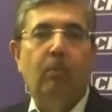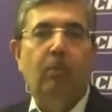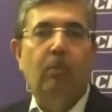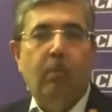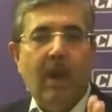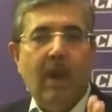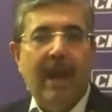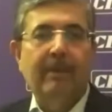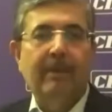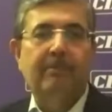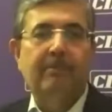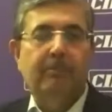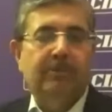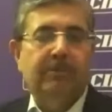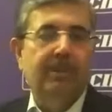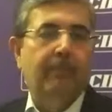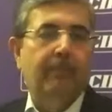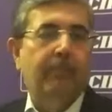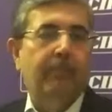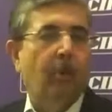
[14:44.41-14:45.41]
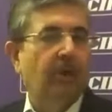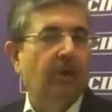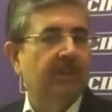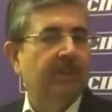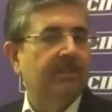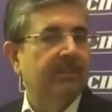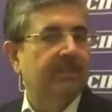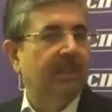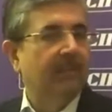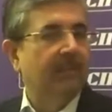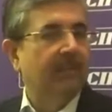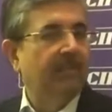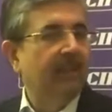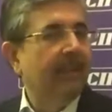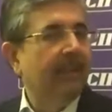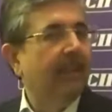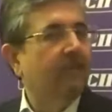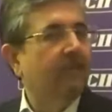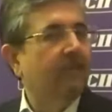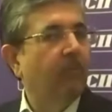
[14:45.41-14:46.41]
where support is given and where it
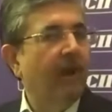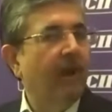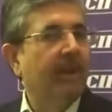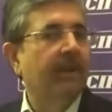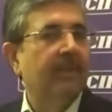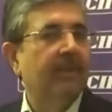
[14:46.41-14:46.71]
is not.